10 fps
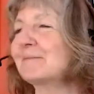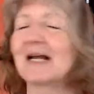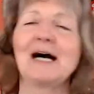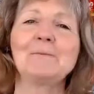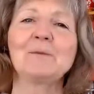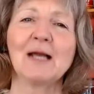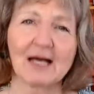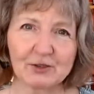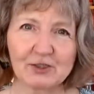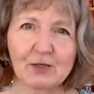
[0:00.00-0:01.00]
And
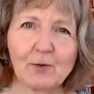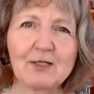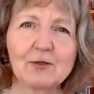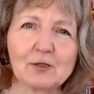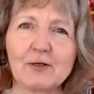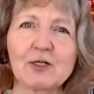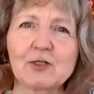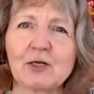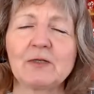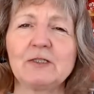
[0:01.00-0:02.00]
so when you're learning
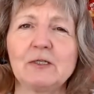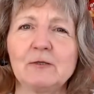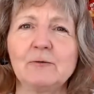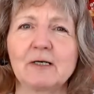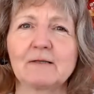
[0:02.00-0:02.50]
something new,